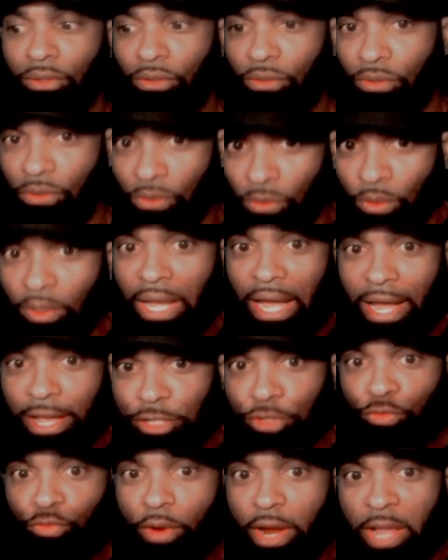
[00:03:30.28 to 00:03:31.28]
You
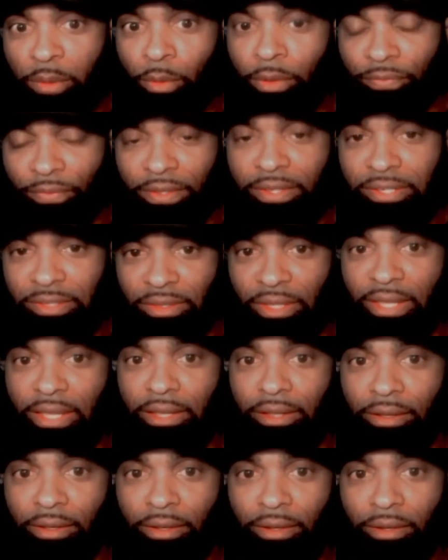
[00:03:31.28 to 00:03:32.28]
guys ran with this
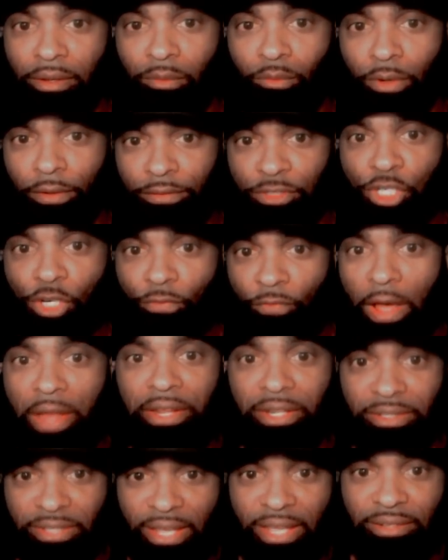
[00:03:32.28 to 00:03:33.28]
thing with
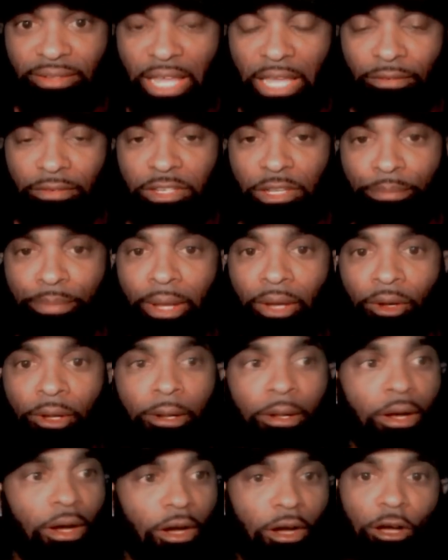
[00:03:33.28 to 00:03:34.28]
Gervonta Tank Davis about,
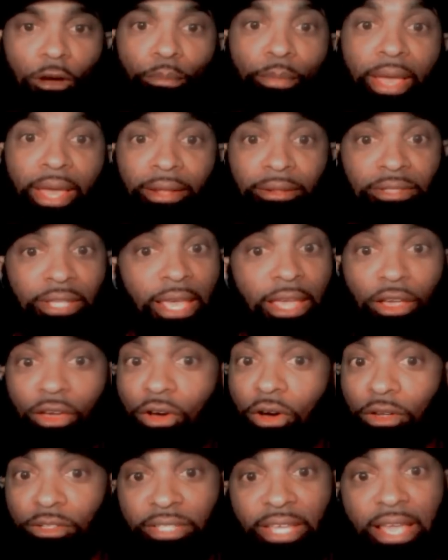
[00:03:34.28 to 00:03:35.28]
oh man, Tank
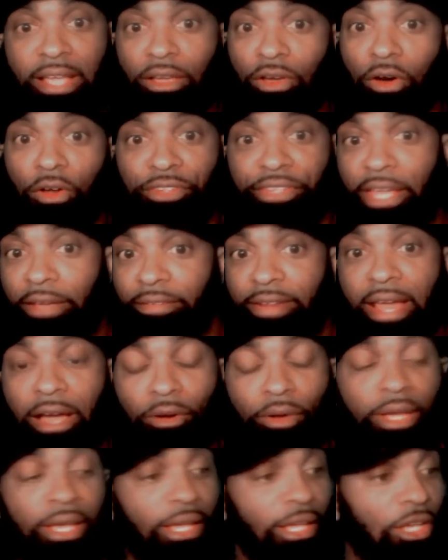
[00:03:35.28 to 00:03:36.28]
called Tank called Devin
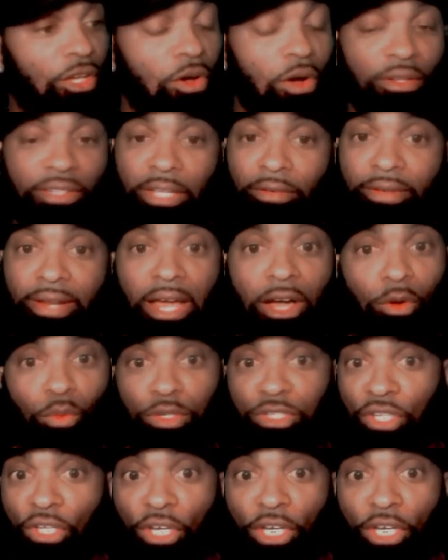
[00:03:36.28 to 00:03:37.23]
out. He called Devin out. What's